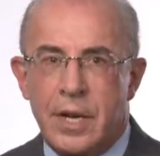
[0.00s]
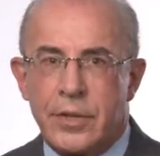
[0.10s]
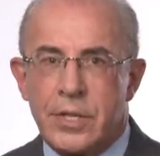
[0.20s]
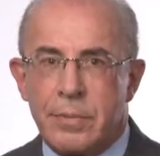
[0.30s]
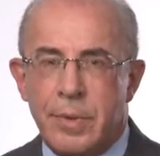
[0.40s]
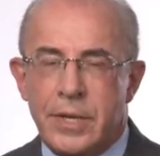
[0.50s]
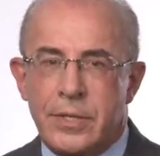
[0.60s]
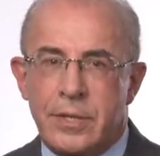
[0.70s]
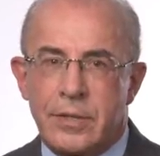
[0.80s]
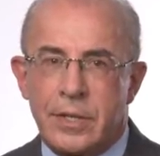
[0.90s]
and this
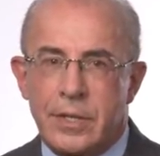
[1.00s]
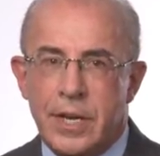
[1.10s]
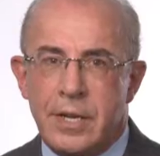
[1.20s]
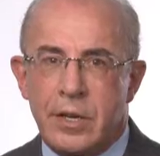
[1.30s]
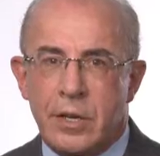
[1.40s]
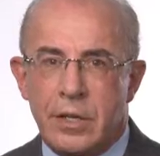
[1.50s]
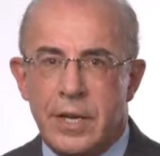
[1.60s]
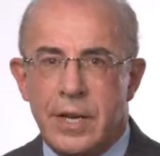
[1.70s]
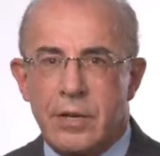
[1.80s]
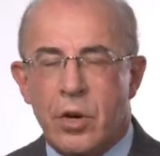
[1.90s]
means that the neat,
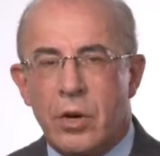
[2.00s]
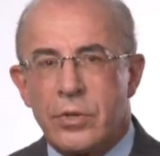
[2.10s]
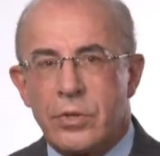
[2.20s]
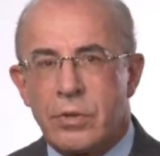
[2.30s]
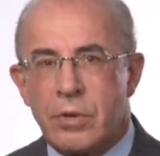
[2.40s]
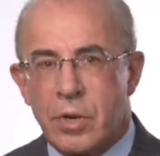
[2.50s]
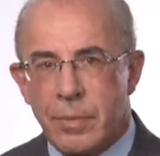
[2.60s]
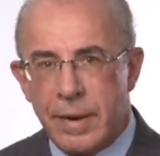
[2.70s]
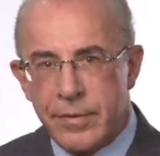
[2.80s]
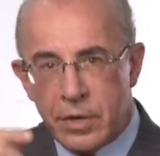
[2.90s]
clean contour
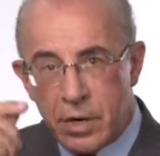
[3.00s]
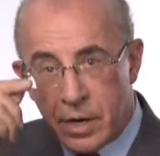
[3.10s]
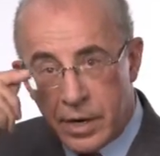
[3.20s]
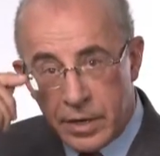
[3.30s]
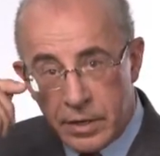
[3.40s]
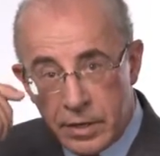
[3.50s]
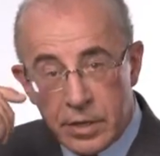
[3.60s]
above your eye